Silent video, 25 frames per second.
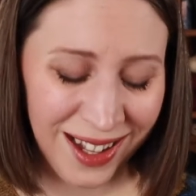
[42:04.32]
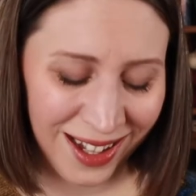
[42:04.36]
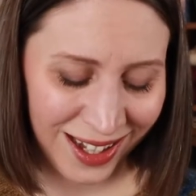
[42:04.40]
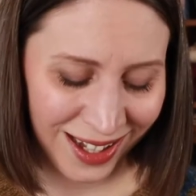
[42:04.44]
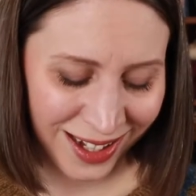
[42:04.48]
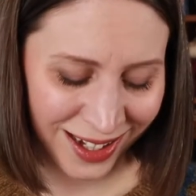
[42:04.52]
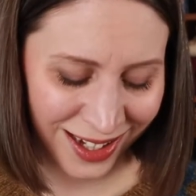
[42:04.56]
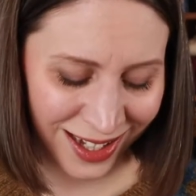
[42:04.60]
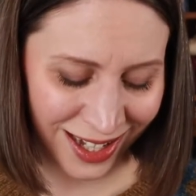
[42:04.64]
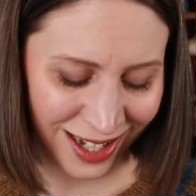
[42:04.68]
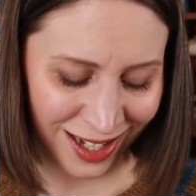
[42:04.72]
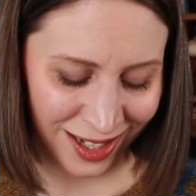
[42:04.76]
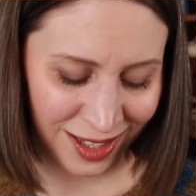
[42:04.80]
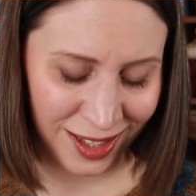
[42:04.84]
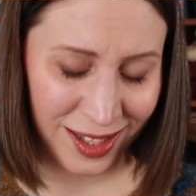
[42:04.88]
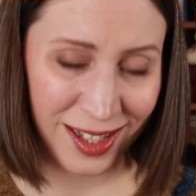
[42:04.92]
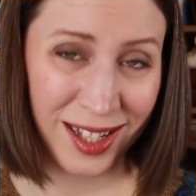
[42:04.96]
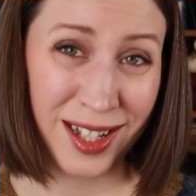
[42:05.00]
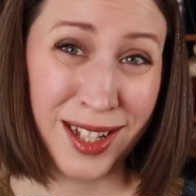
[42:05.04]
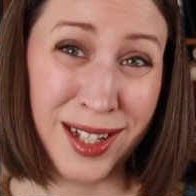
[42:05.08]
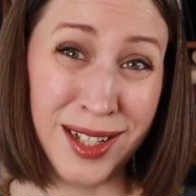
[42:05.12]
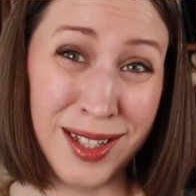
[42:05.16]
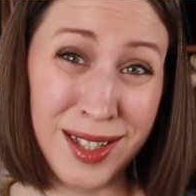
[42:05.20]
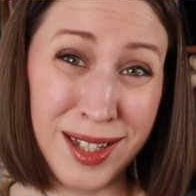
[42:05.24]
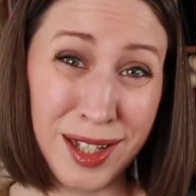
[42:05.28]
And yes,
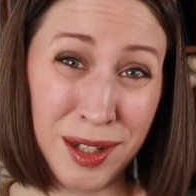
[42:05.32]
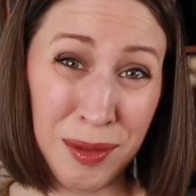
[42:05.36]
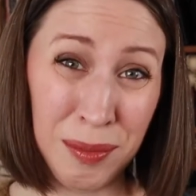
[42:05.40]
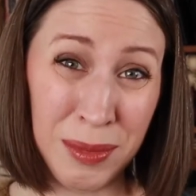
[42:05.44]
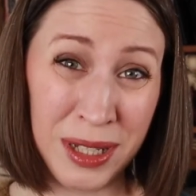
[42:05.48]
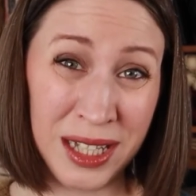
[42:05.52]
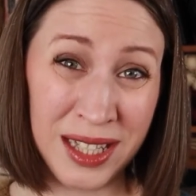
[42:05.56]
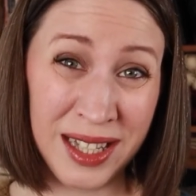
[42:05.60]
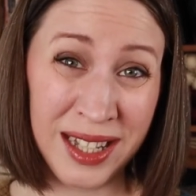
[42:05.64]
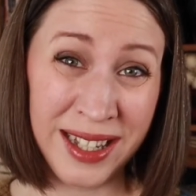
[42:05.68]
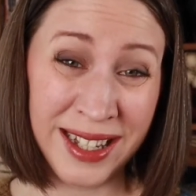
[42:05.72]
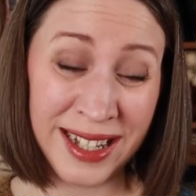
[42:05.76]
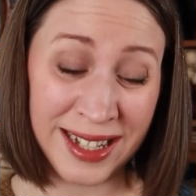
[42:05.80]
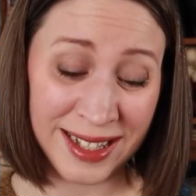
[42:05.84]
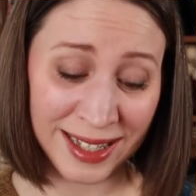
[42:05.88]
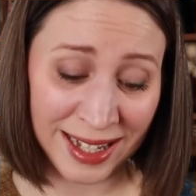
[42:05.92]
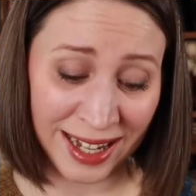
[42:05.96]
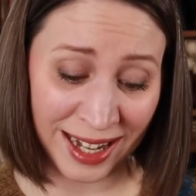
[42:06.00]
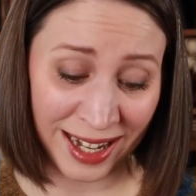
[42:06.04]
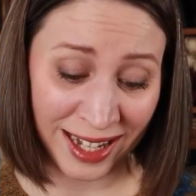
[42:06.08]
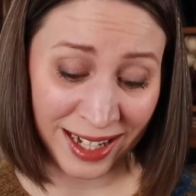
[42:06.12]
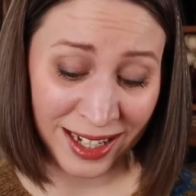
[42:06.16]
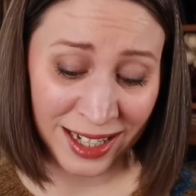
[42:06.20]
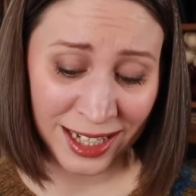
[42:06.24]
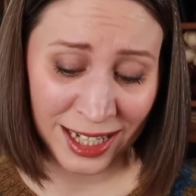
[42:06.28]
he's still missing his
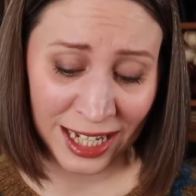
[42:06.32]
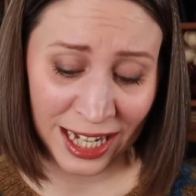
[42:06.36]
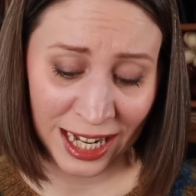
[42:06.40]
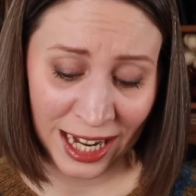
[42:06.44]
head.